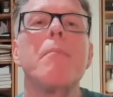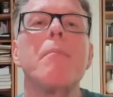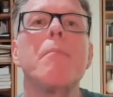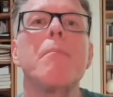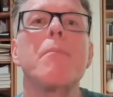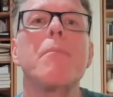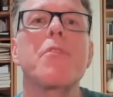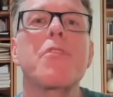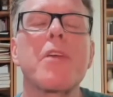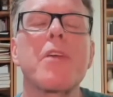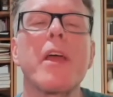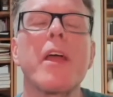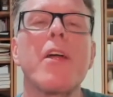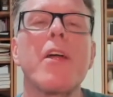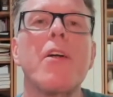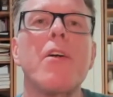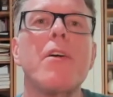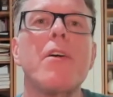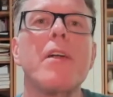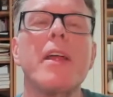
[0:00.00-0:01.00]

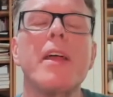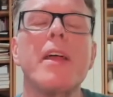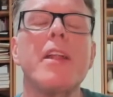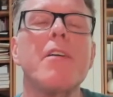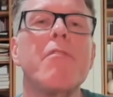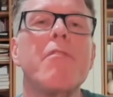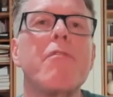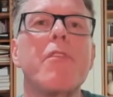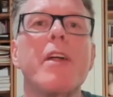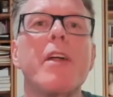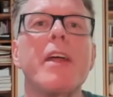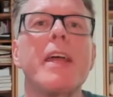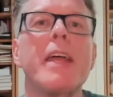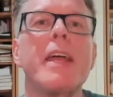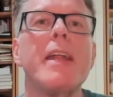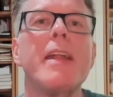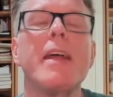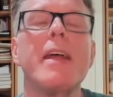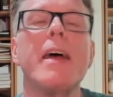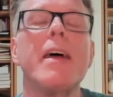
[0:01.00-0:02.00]
scared and
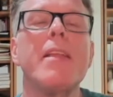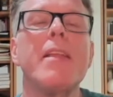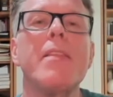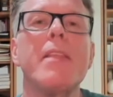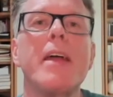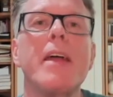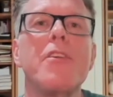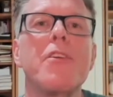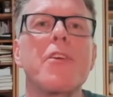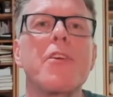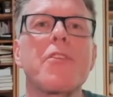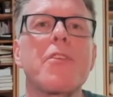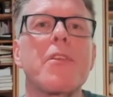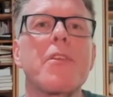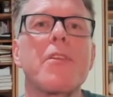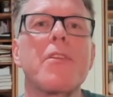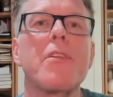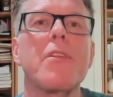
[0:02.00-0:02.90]
afraid and they just